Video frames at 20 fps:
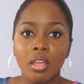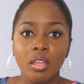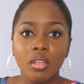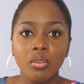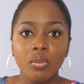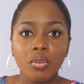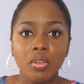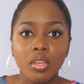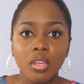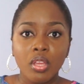
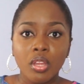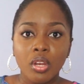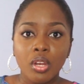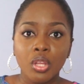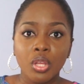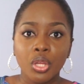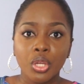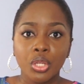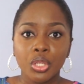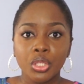You can
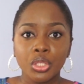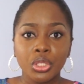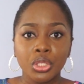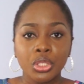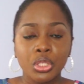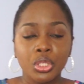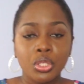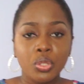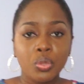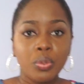
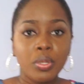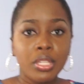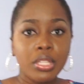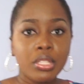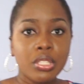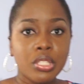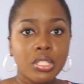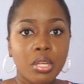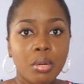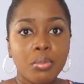do a little
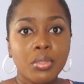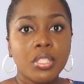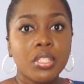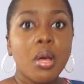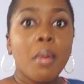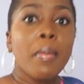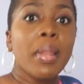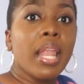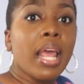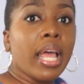something
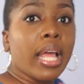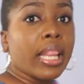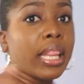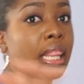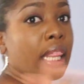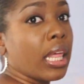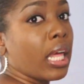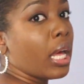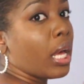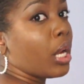like
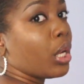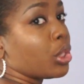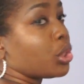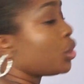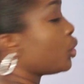that.